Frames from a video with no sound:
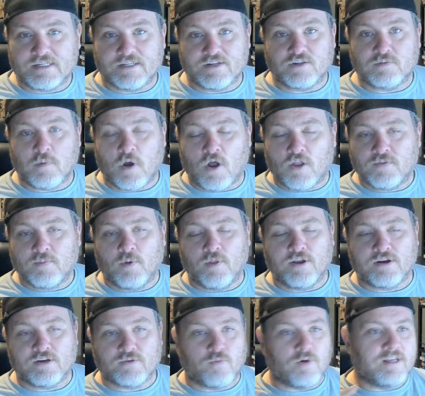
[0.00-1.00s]
There's multiple.
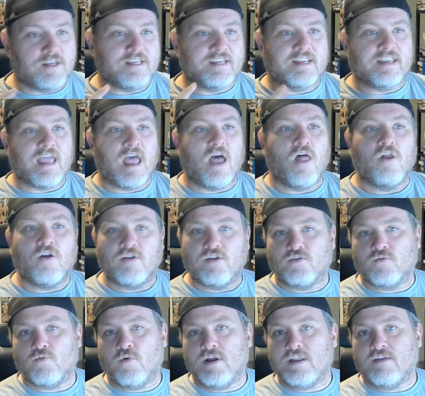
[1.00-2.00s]
There's one in Keller.
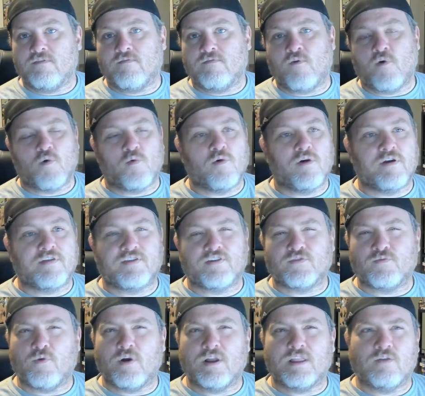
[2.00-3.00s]
There's one in Fort Worth.
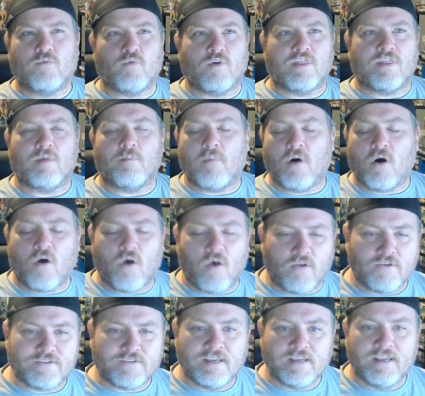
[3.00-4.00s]
There's one in one of the malls.